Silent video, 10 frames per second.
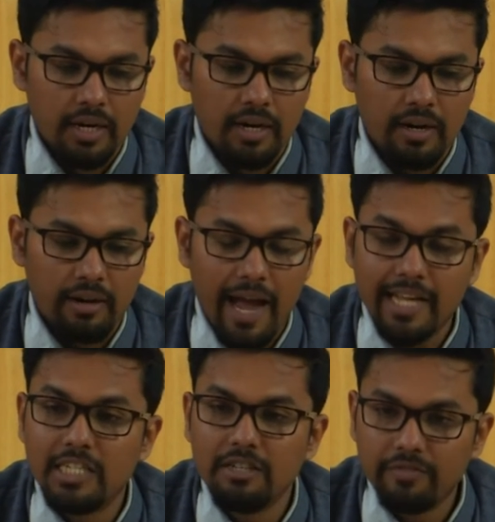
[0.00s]
uh,
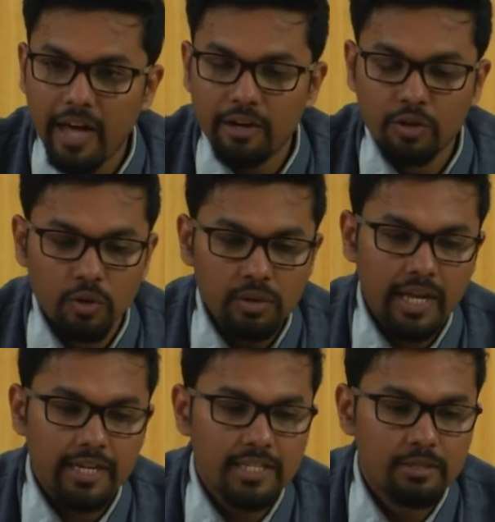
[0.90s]
achieve that goal
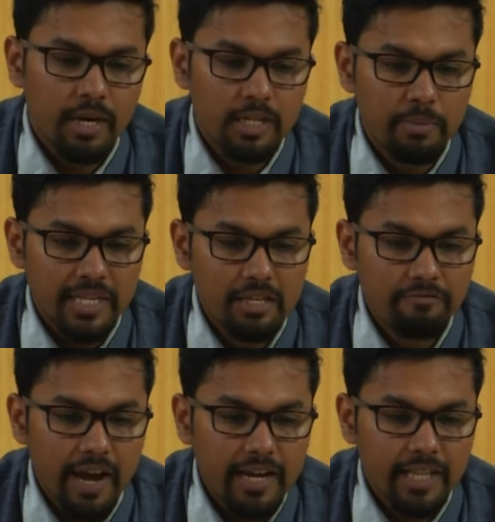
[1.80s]
that is uh,
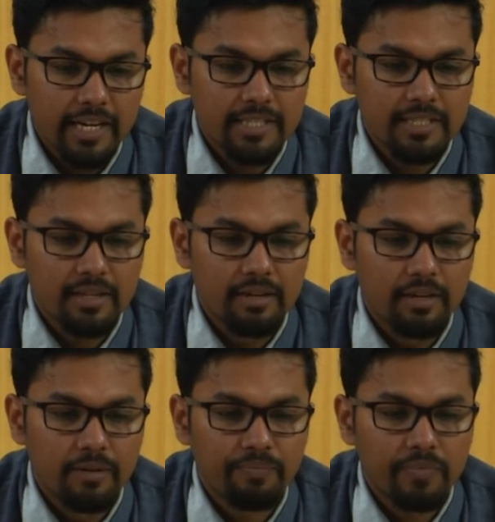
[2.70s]
specifying that is
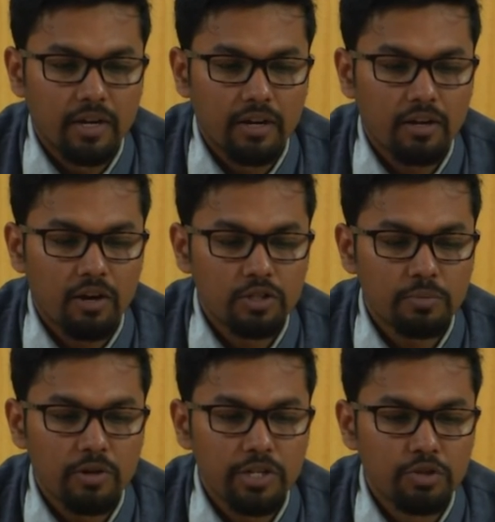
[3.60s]
um, uh,
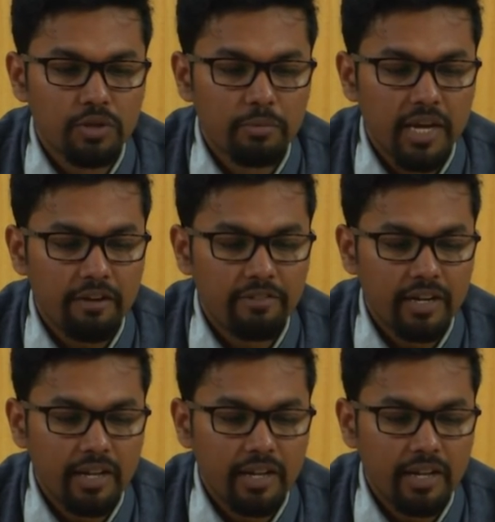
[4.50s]
corresponding to the behavioral